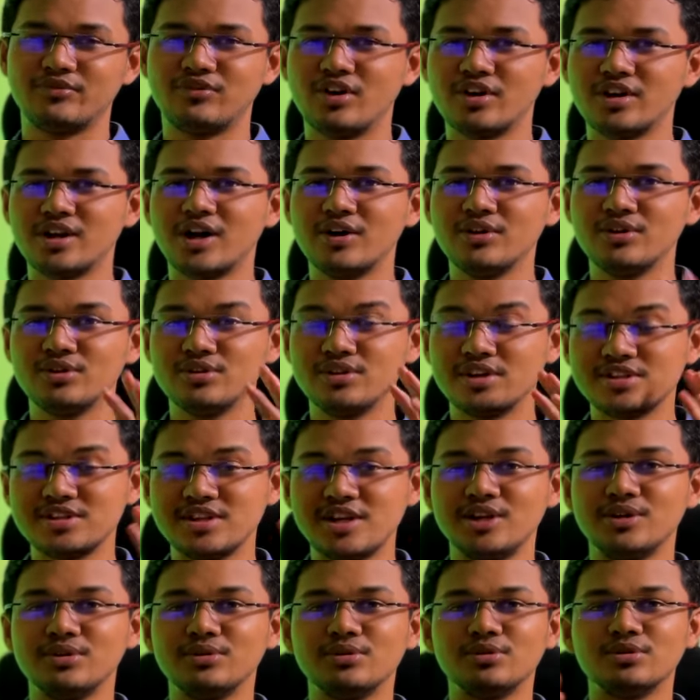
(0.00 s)
For now, you just
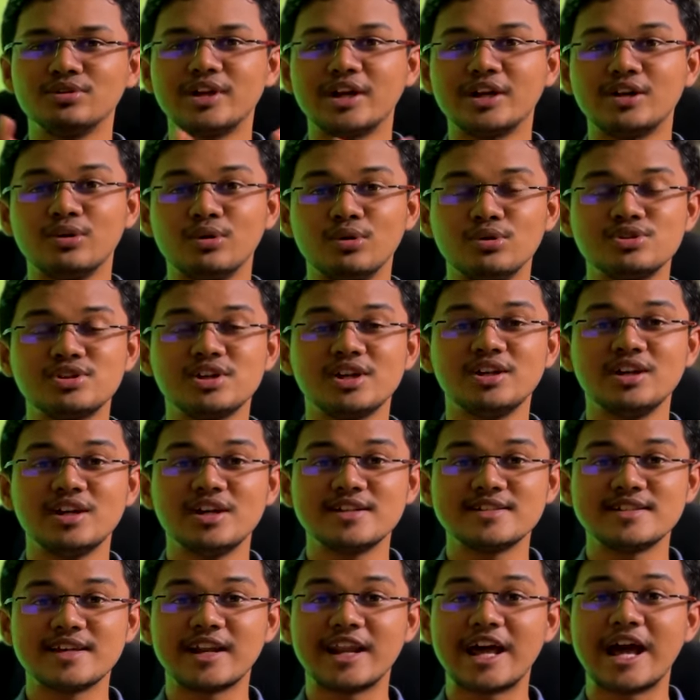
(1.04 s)
need to know that Notion
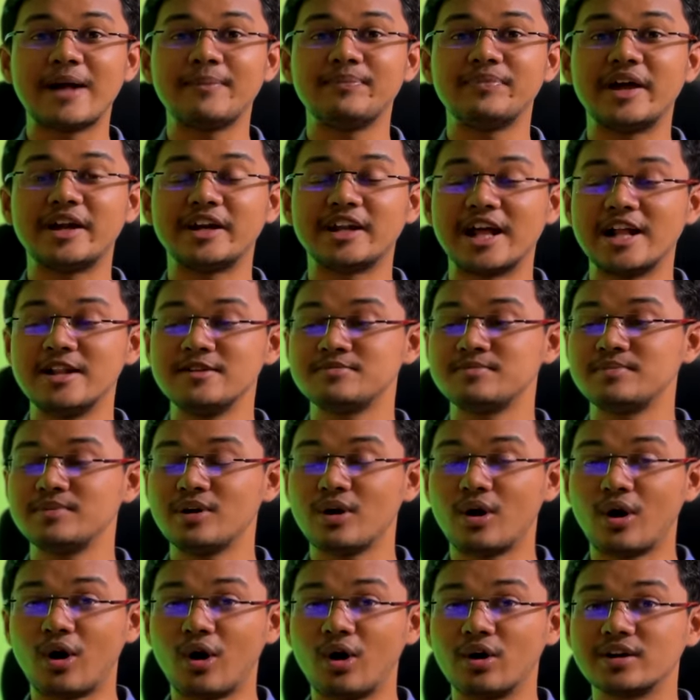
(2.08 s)
is an app that helps me
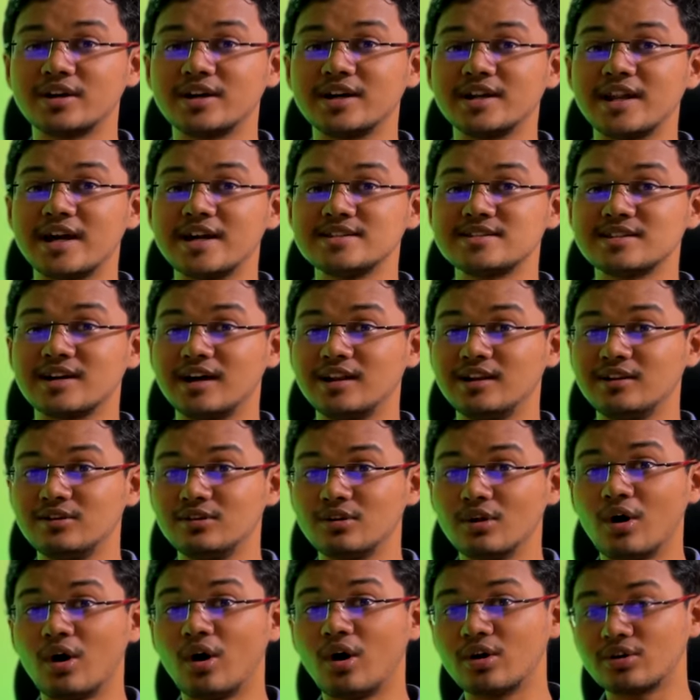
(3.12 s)
organize a
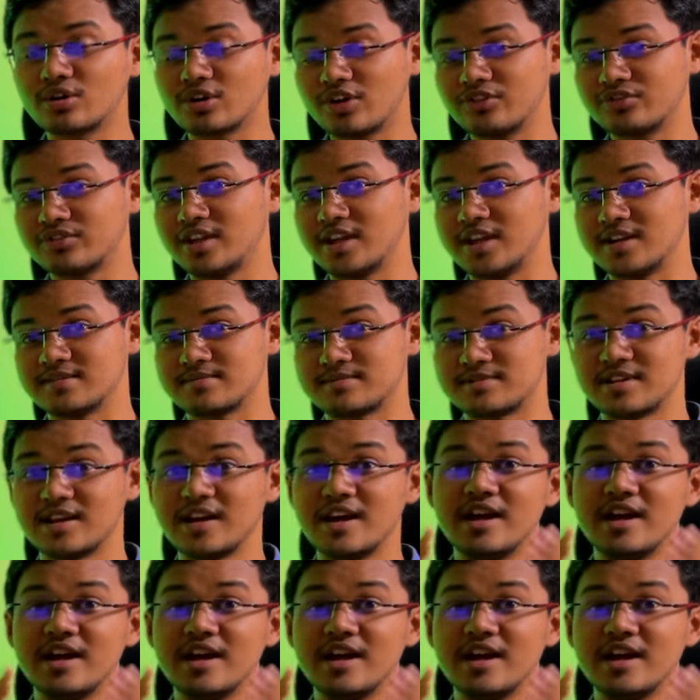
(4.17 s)
lot of things.